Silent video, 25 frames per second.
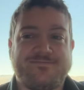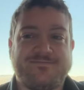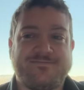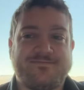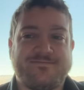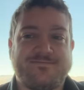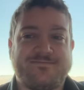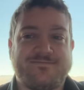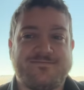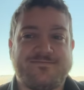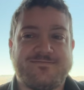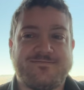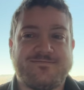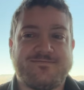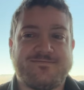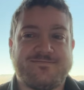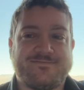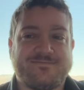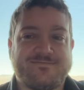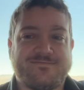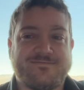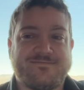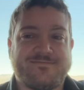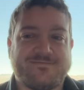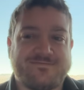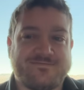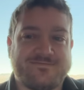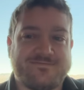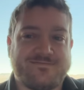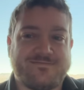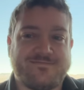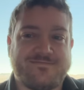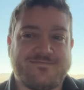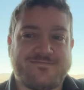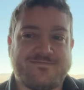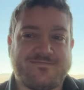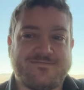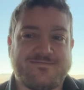
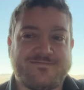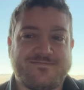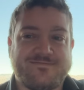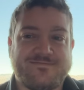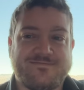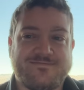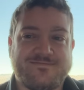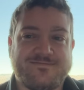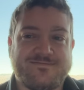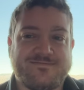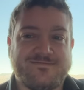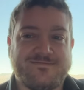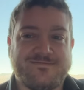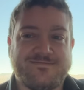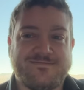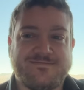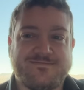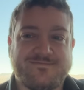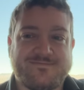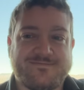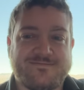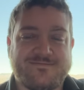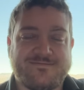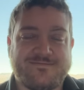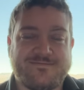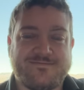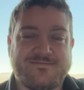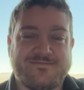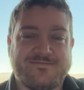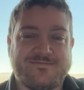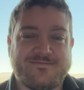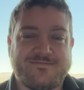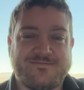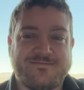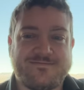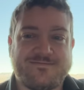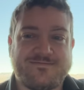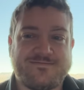
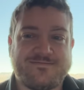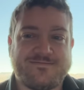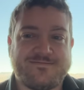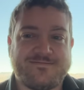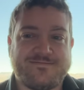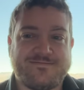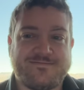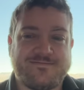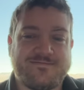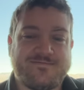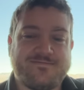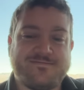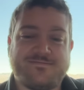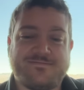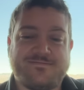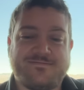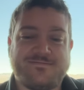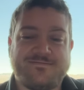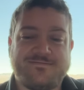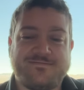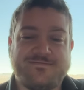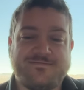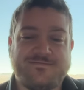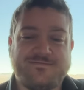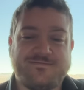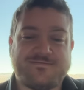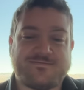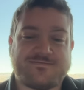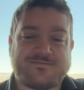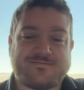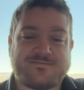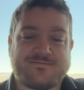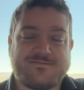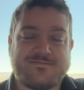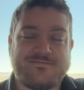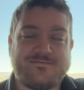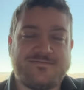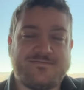
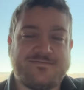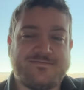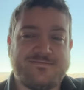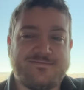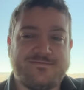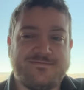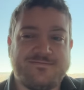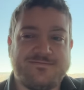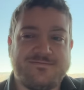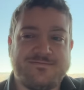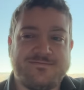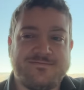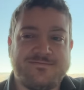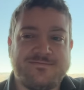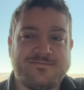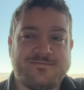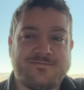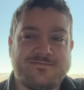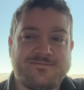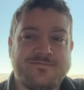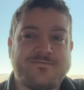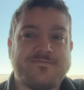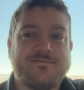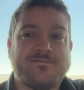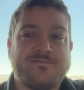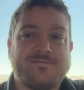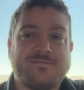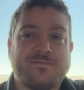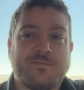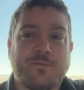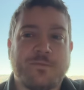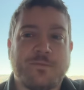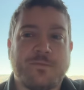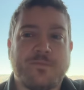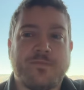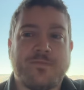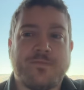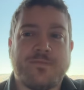
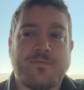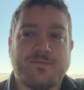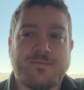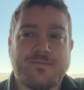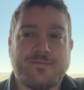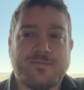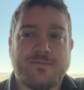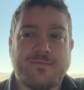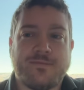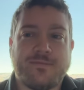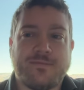(not speaking)